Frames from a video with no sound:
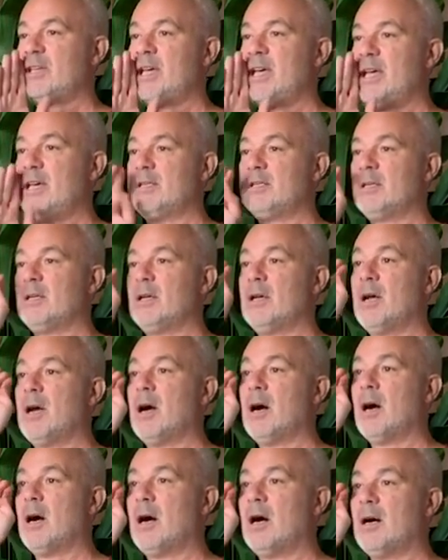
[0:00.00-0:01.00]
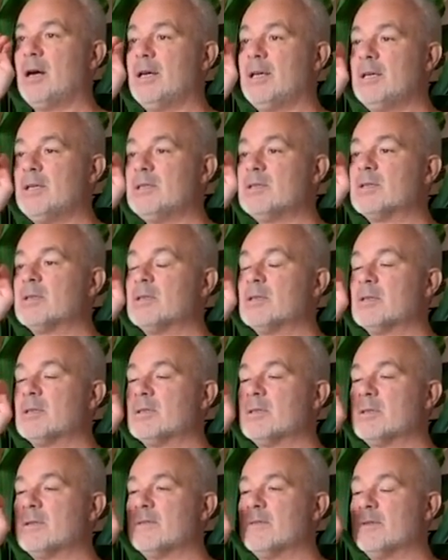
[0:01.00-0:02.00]
straight head,
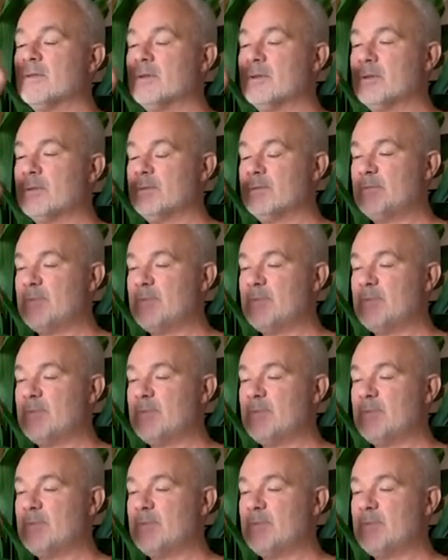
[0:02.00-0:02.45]
eyes